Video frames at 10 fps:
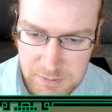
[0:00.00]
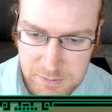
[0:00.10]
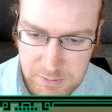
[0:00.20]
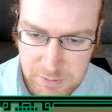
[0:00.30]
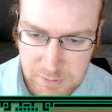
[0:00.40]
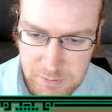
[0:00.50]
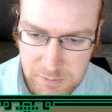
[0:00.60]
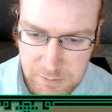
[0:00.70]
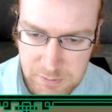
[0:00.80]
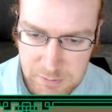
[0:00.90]

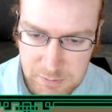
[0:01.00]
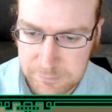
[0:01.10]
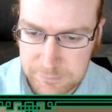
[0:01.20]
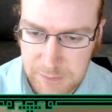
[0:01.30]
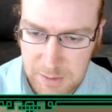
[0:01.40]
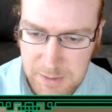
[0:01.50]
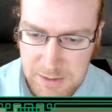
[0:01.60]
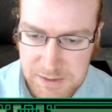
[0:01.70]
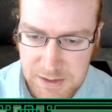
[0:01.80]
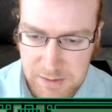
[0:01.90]
to
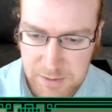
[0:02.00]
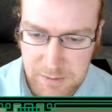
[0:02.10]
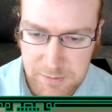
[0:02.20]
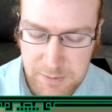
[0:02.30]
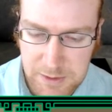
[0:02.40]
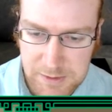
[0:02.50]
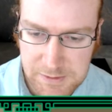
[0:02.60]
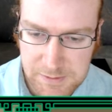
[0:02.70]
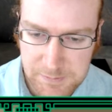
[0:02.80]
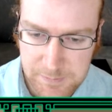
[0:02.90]
descend with you. Why not?